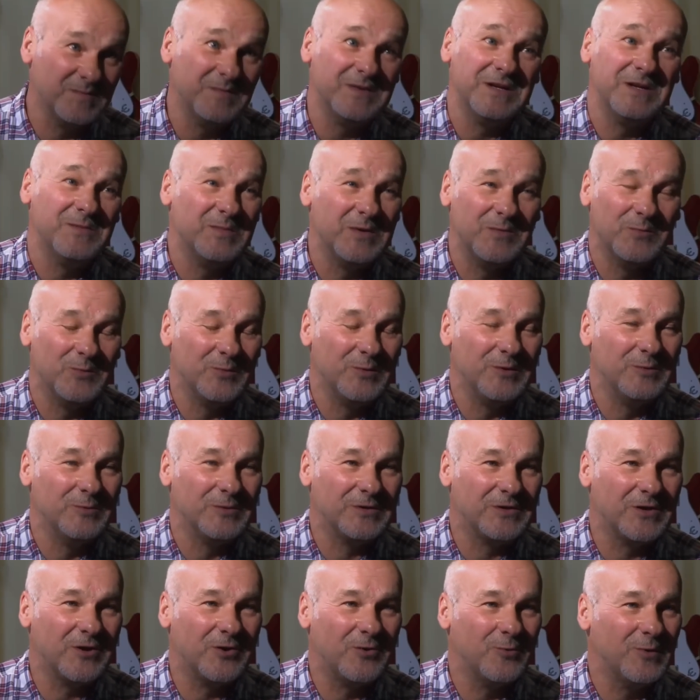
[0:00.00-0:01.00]
minimum we
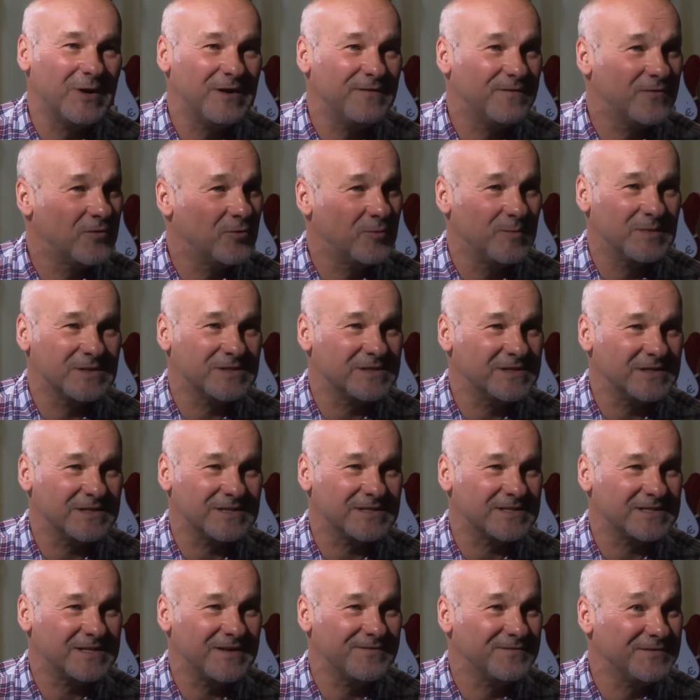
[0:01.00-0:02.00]
would go away for would be six
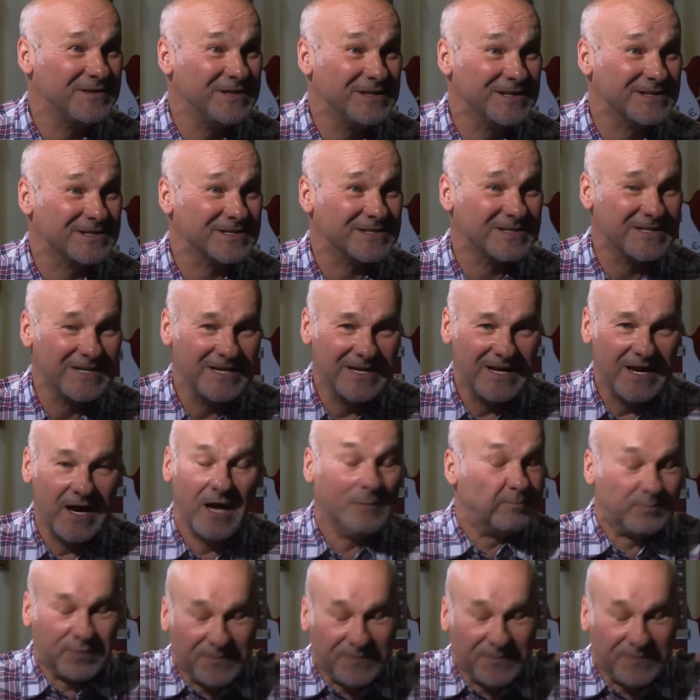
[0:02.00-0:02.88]
or seven years. Uh,